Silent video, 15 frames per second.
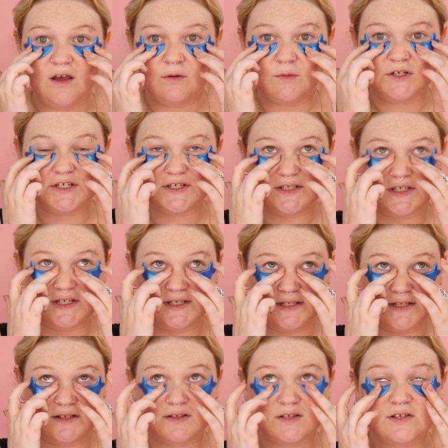which is
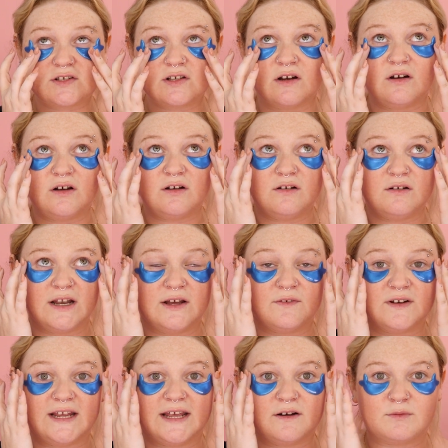just so
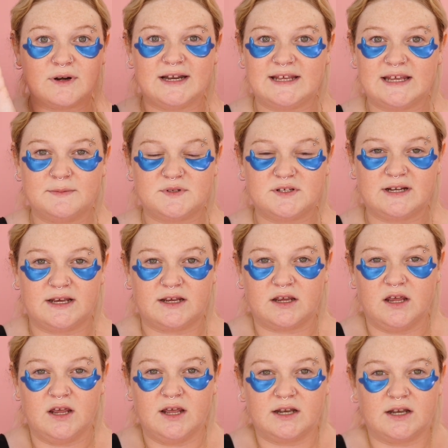lovely, and it really keeps you like
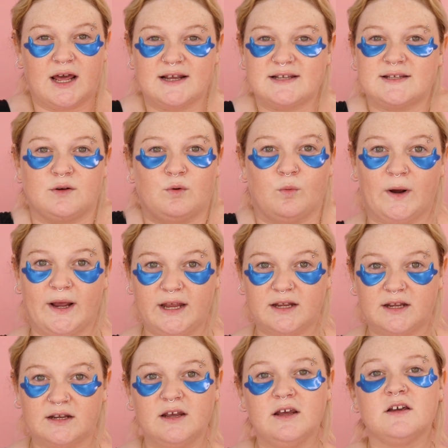nice and
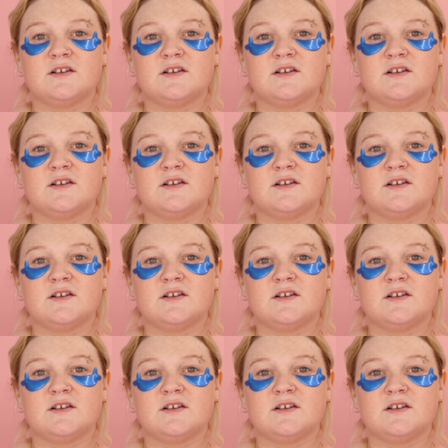awake.